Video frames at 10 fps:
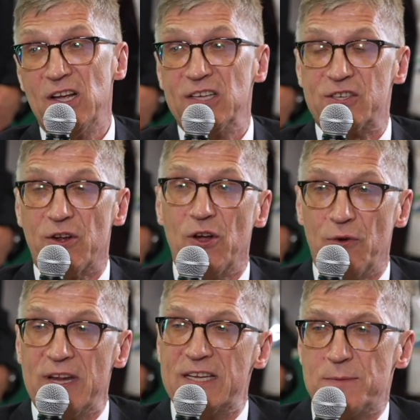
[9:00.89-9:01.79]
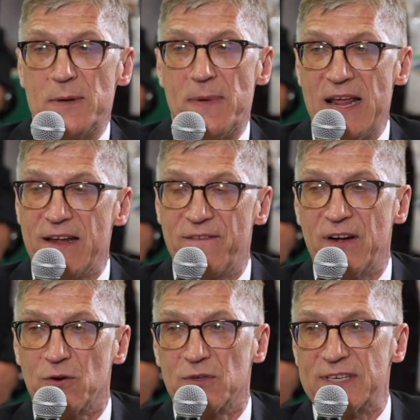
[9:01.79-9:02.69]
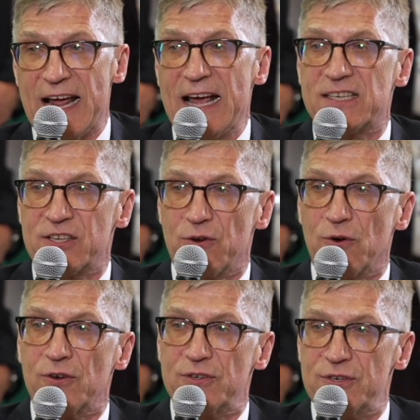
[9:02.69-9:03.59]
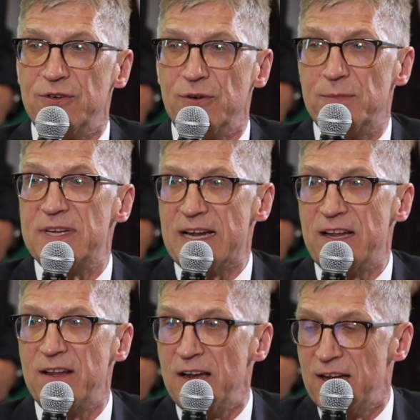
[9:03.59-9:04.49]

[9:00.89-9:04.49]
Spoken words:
so you don't need to be paying federal tax in order to obtain